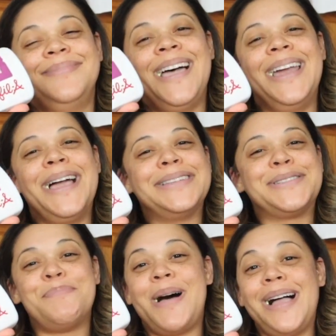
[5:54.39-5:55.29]
I got
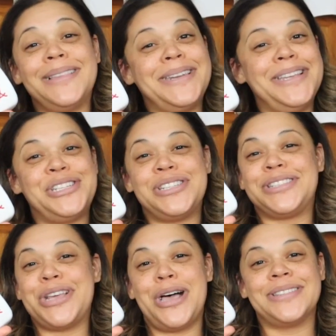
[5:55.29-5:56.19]
some Polynesian
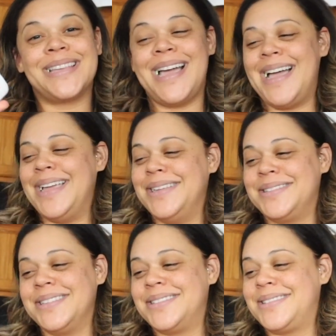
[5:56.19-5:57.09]
sauce,
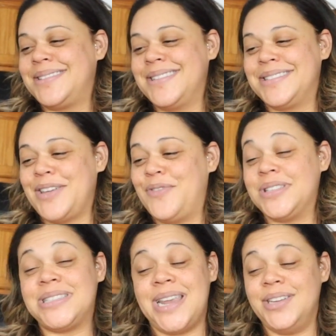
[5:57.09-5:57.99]
guys. This this stuff
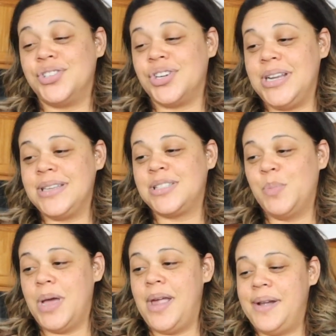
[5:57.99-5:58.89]
is dangerous,
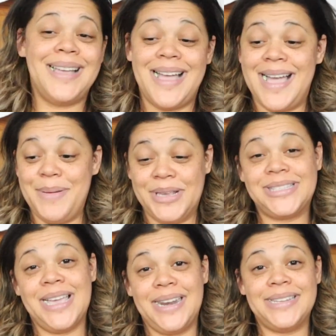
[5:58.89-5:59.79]
but I'm
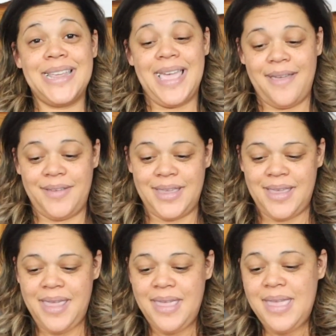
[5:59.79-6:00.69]
excited to have it.
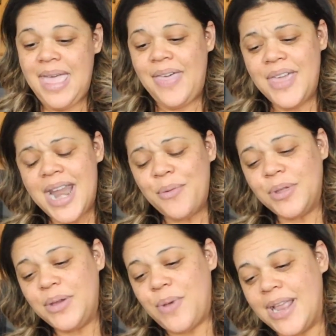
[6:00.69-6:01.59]
And then I
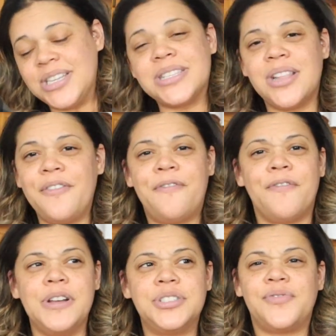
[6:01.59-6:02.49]
really, I just love French